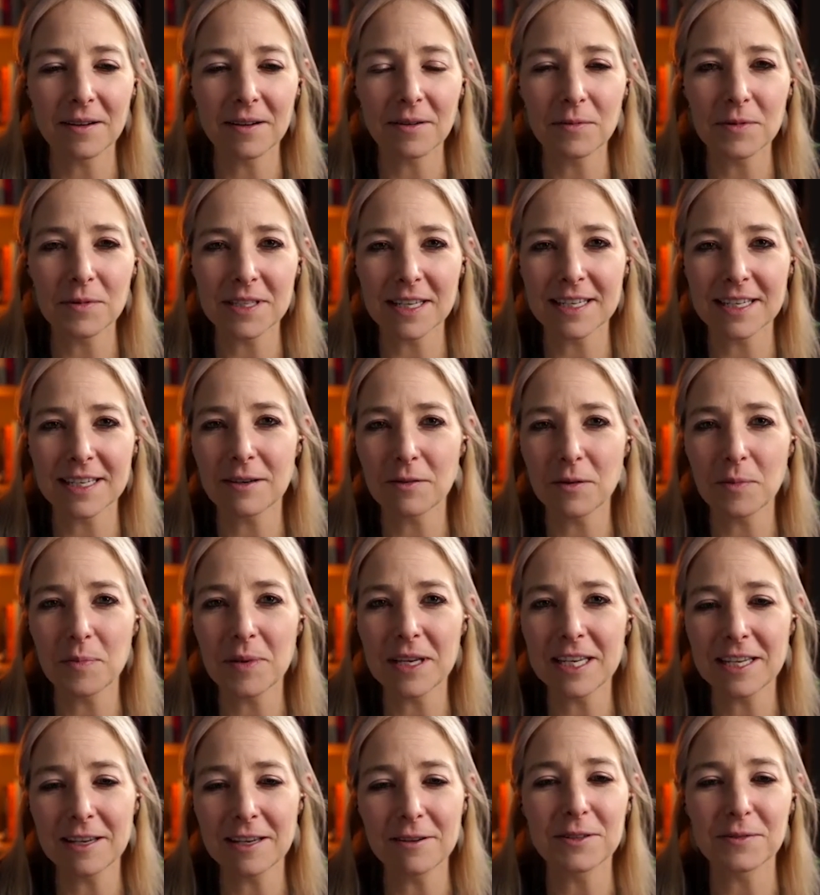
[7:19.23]
was that it would be
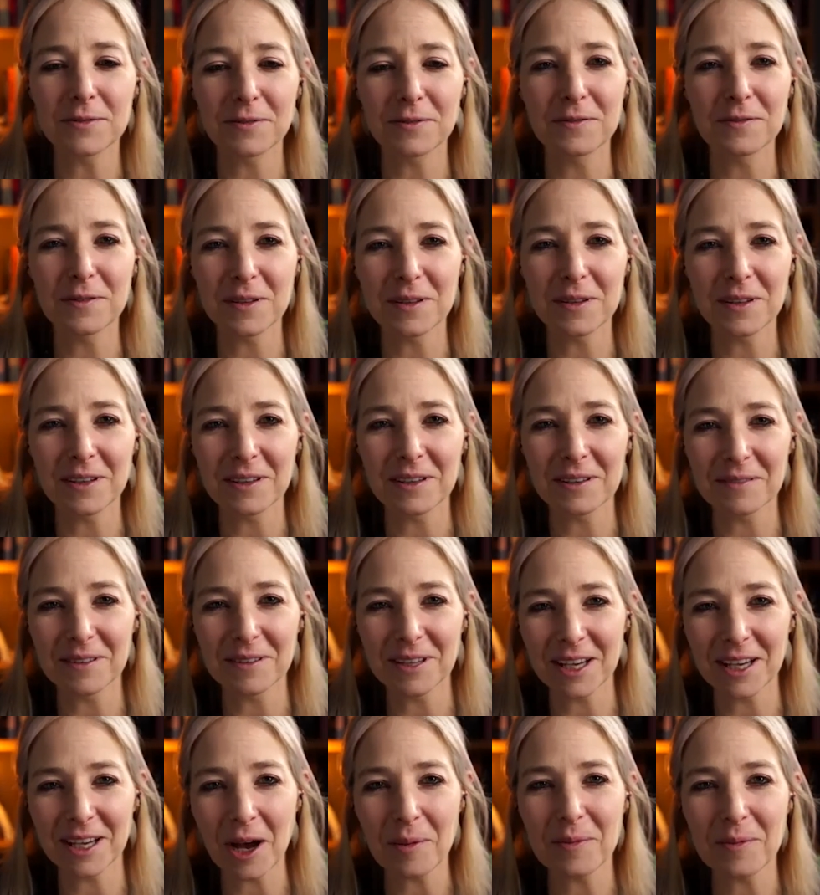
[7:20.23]
useful for
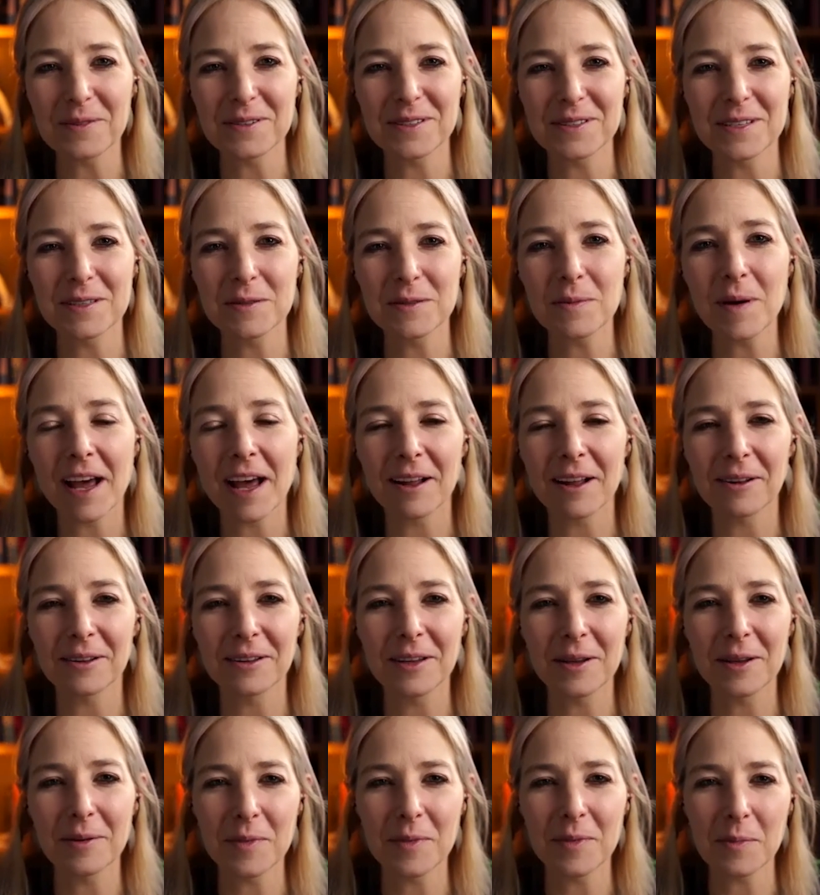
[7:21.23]
the couples as well,
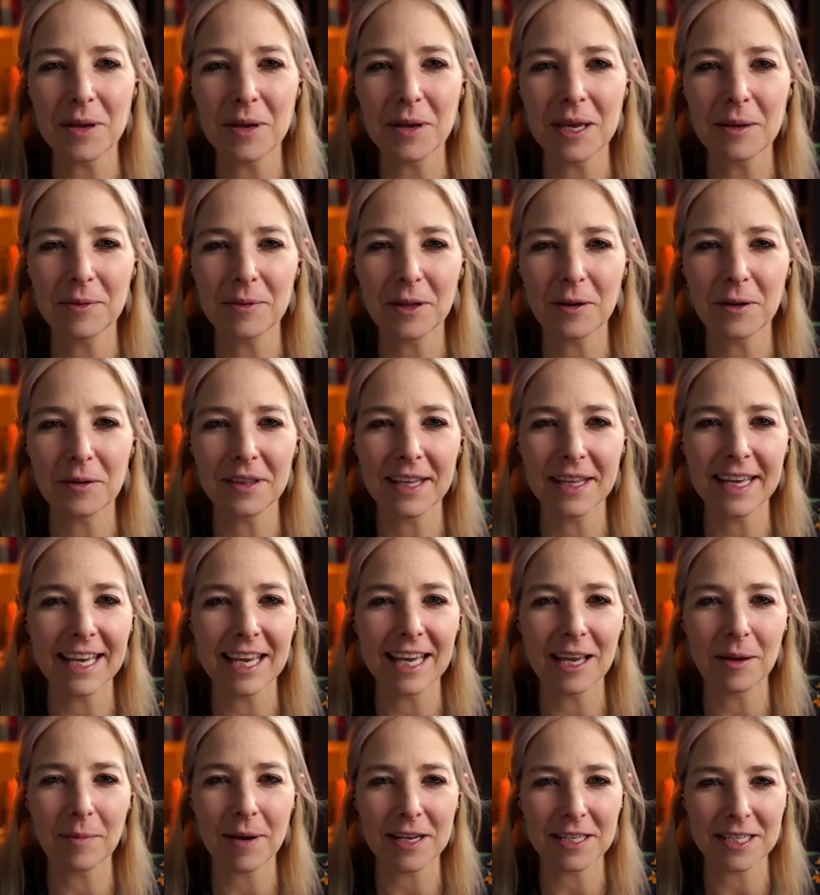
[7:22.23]
that people who are
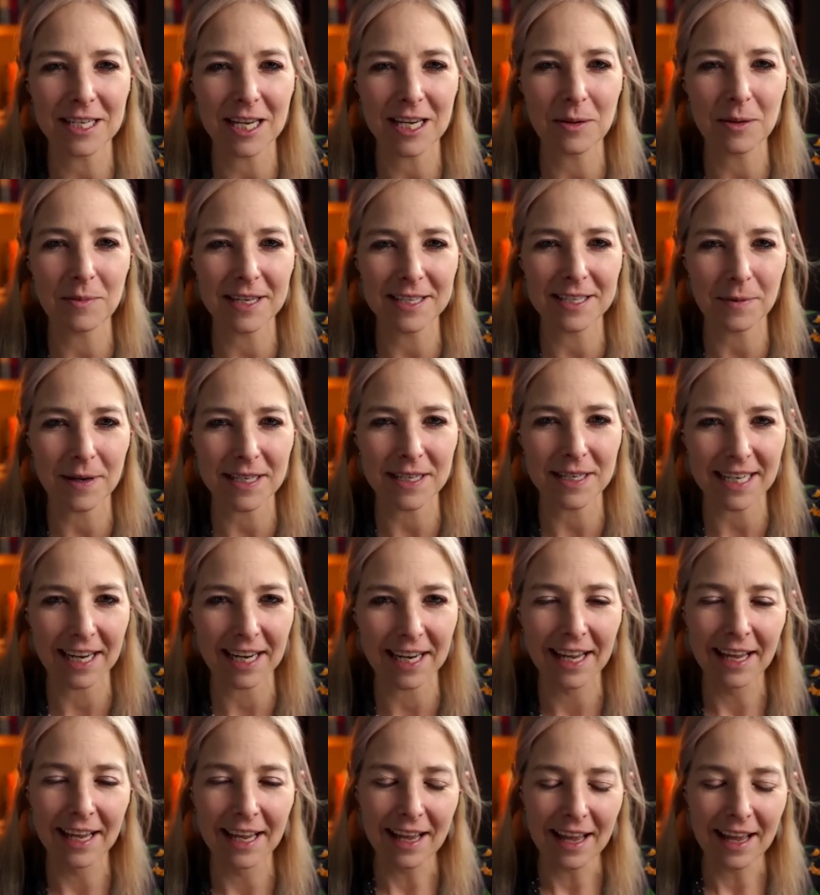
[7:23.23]
thinking about a humanist wedding